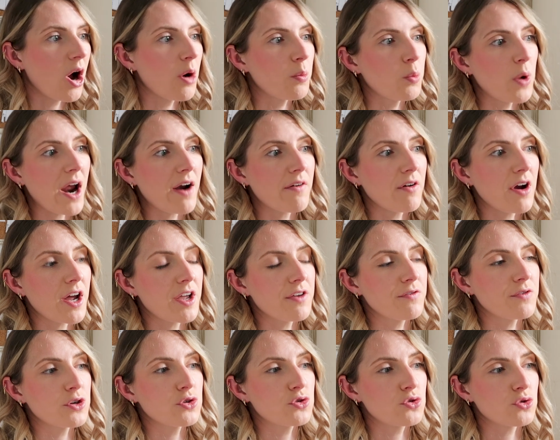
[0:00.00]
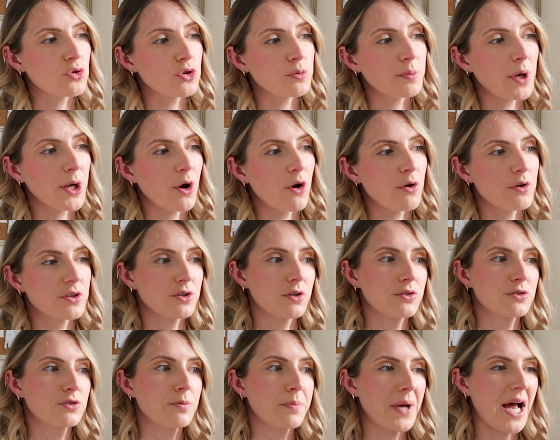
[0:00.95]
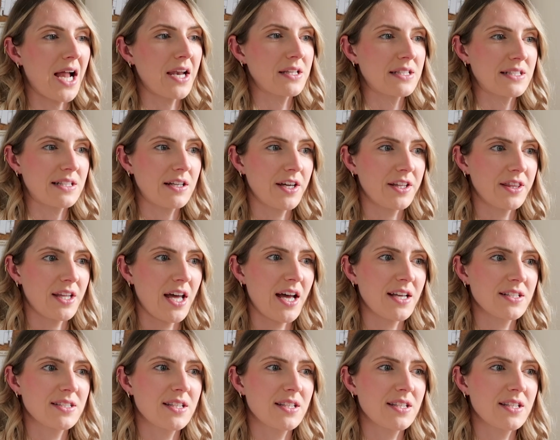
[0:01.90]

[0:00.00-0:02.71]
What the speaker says: on where I've drawn my horizontal balance line there.